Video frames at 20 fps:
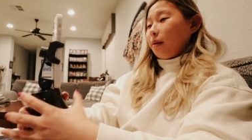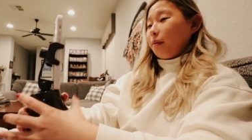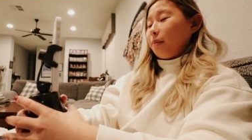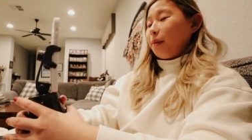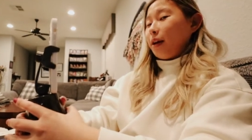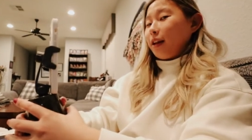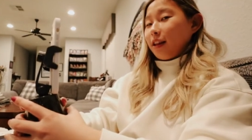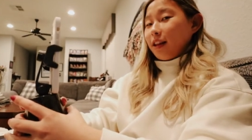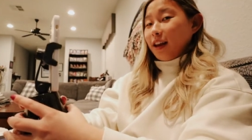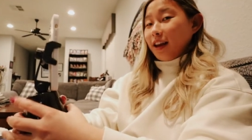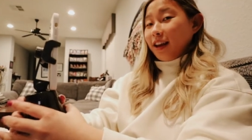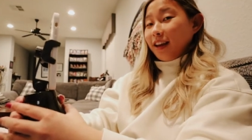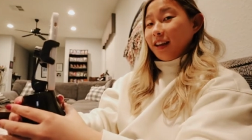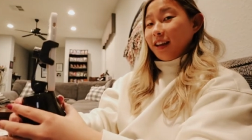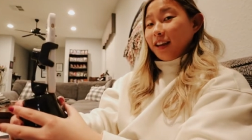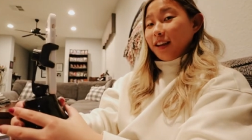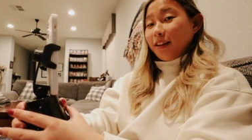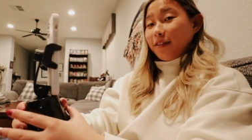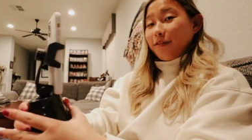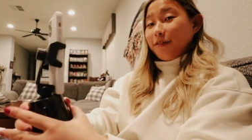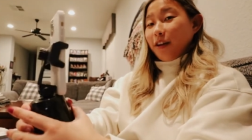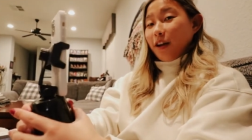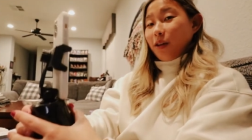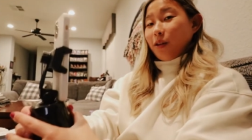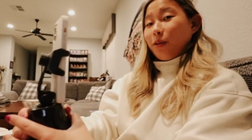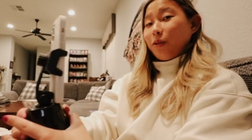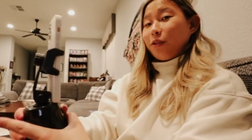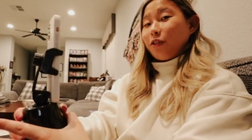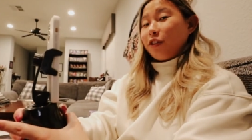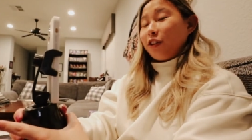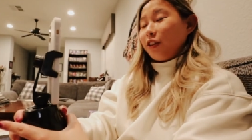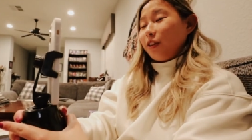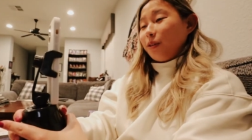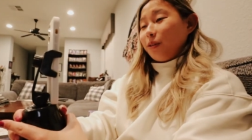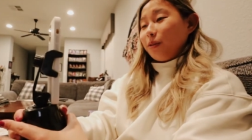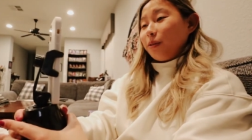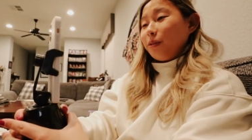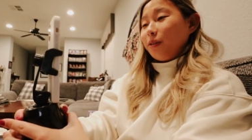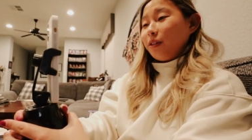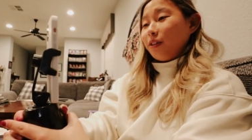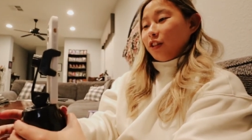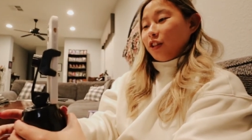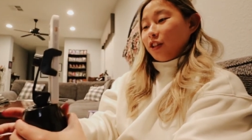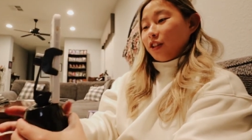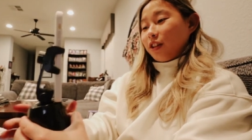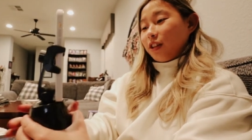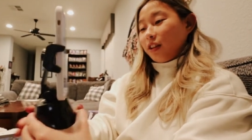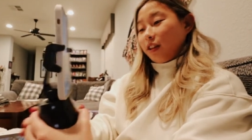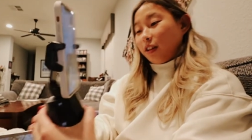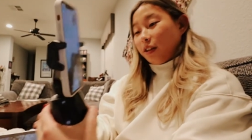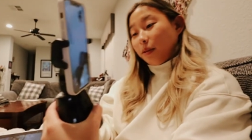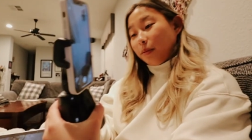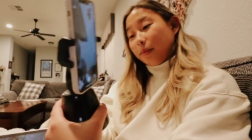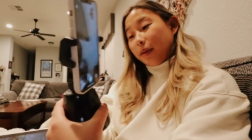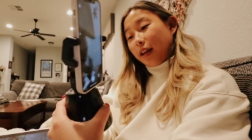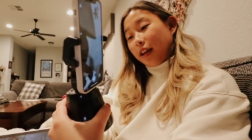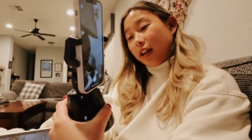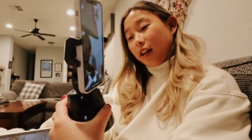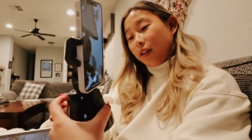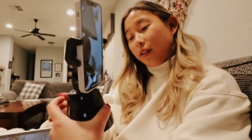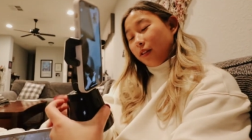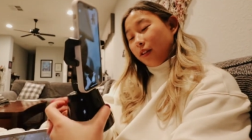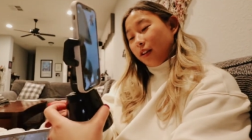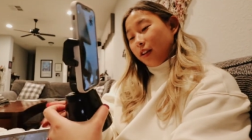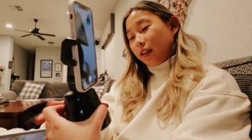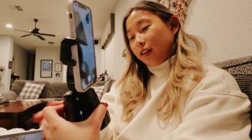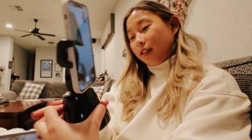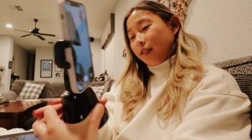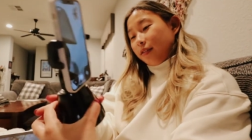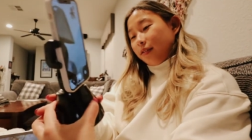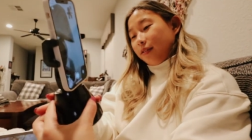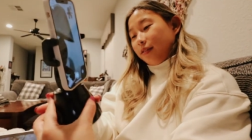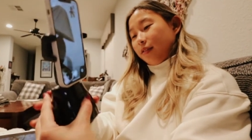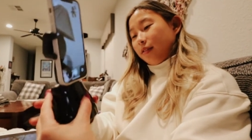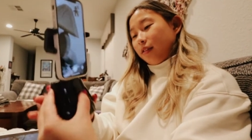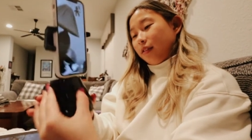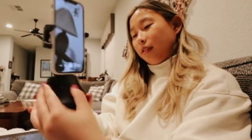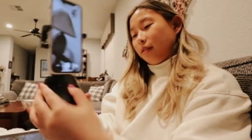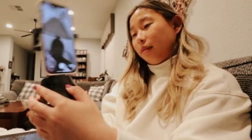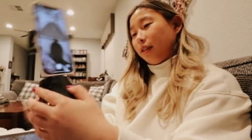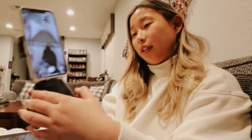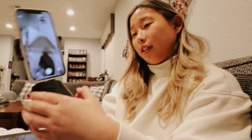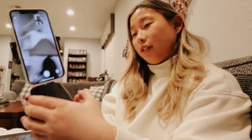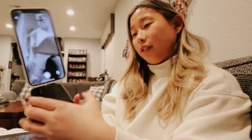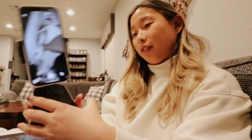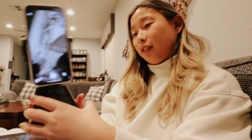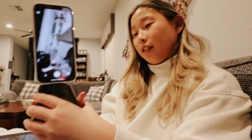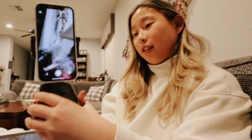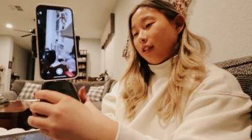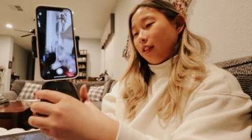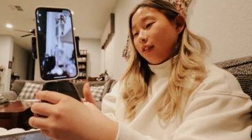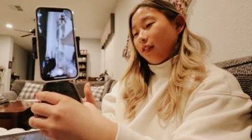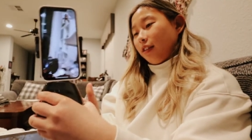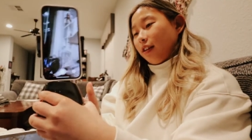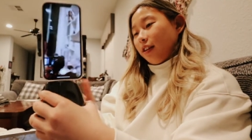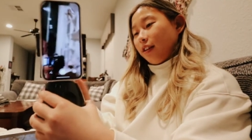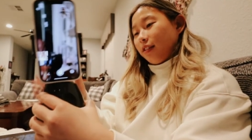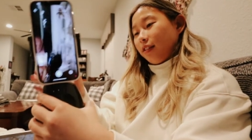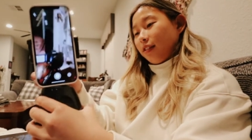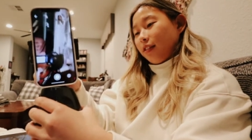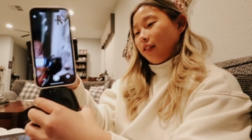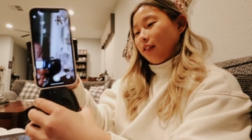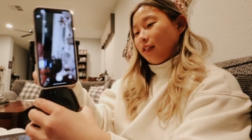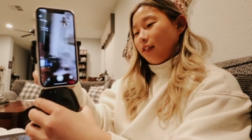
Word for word: but like it follows you just a little bit. Hold on. Let me turn this thing around.